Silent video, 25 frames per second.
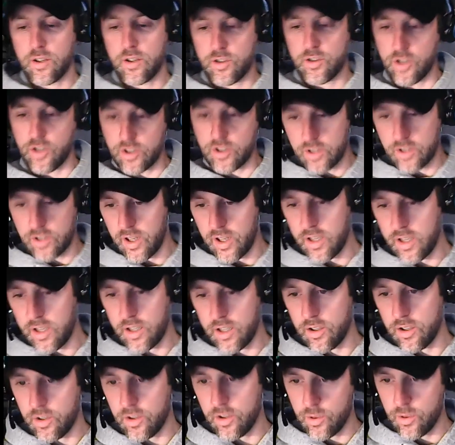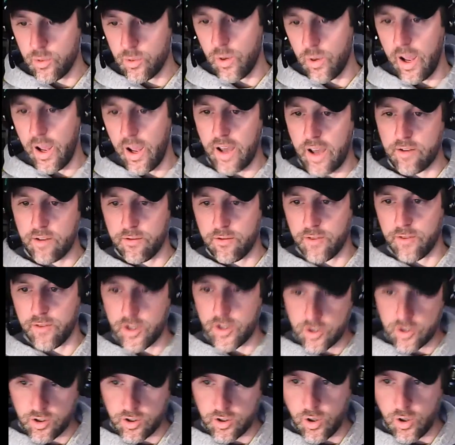Just like you add
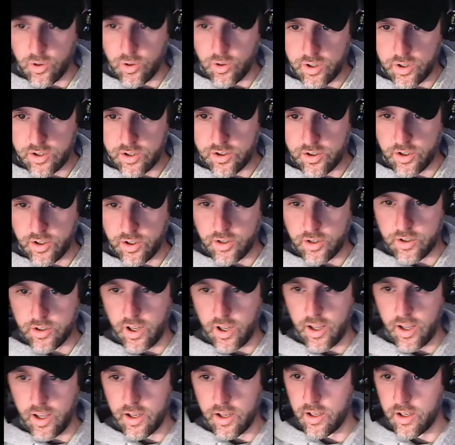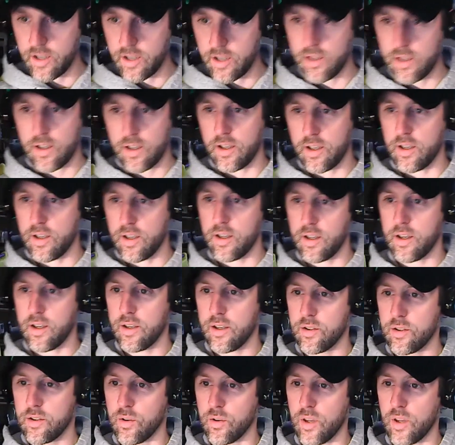fish slowly to your tank
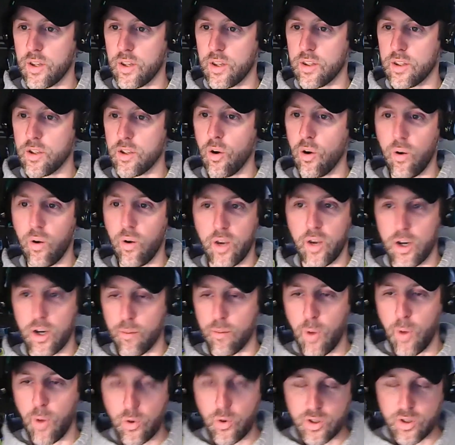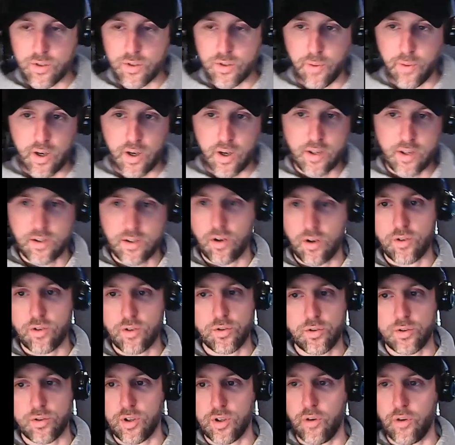so that you don't get ammonia spikes and all
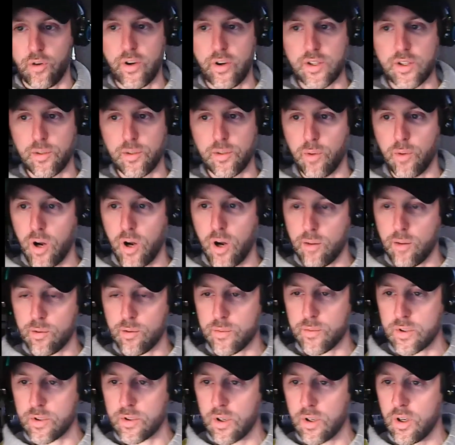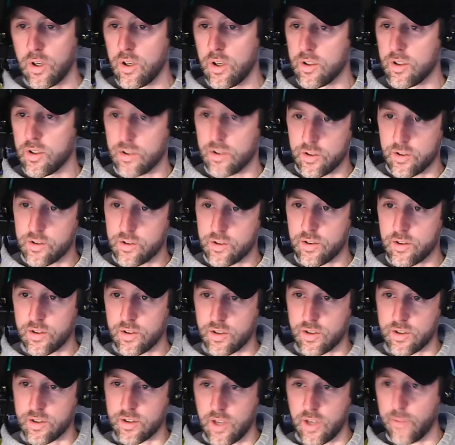sorts of crazy problems, just
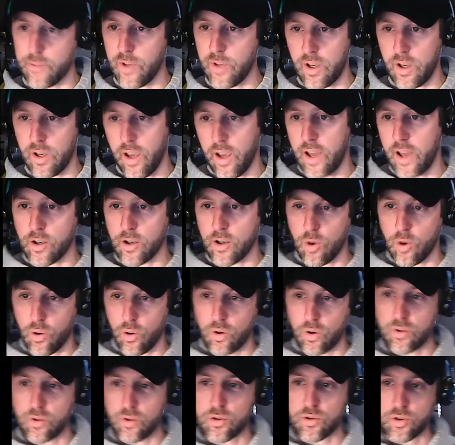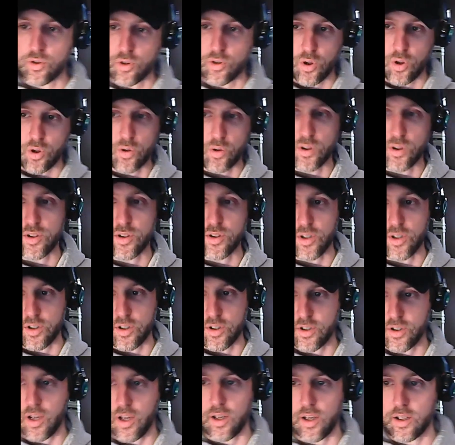the same thing. Add corals slowly to your
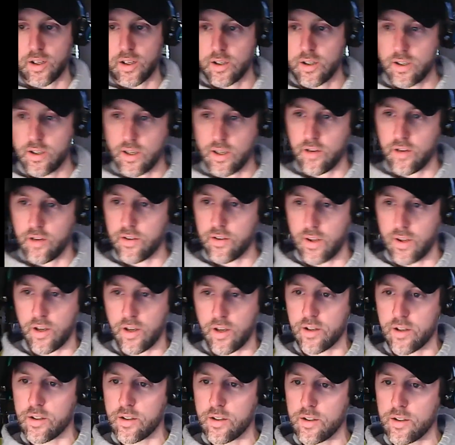tank, here and there.